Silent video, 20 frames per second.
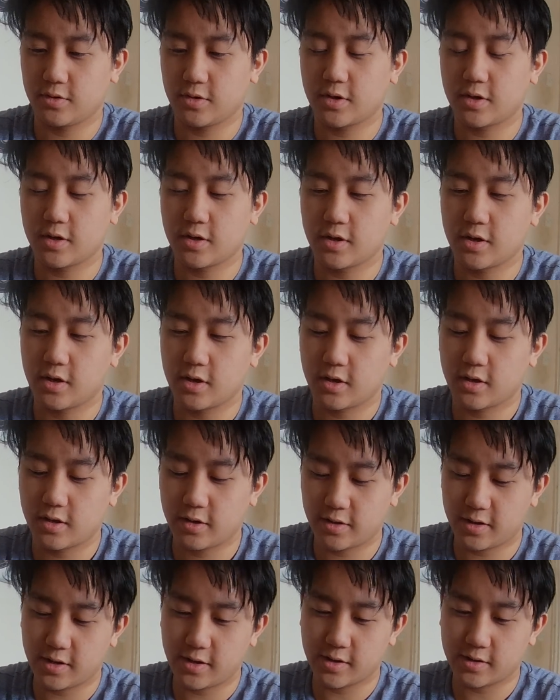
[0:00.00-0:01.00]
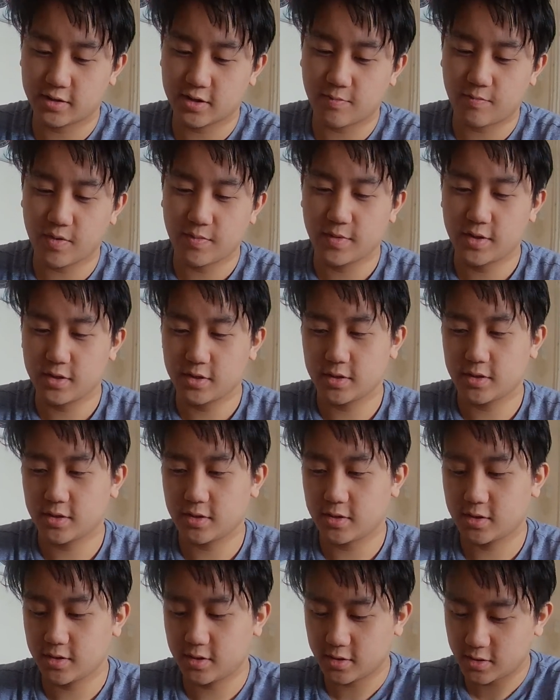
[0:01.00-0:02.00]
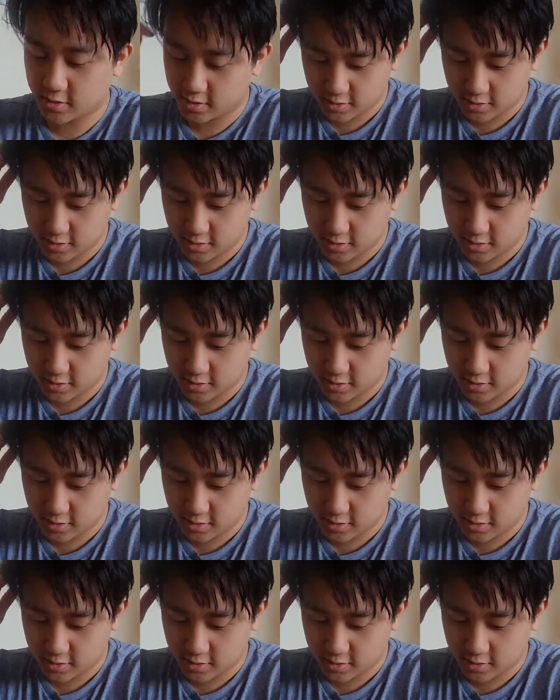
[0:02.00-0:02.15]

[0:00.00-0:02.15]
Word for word: Okay, you need your supplements